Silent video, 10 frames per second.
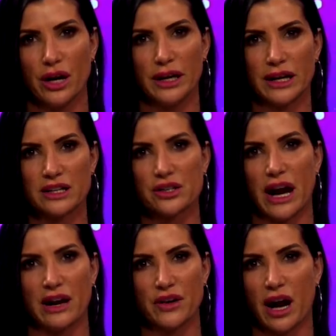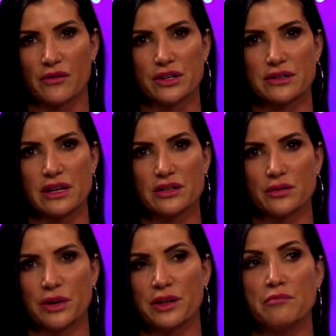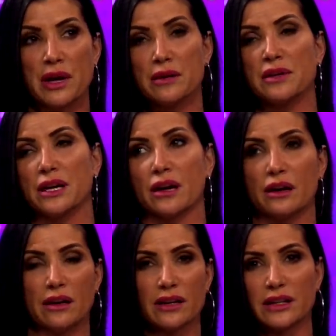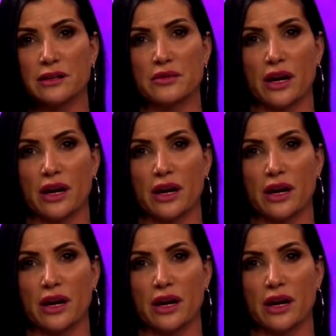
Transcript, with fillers: and actually have a conversation with and maybe get them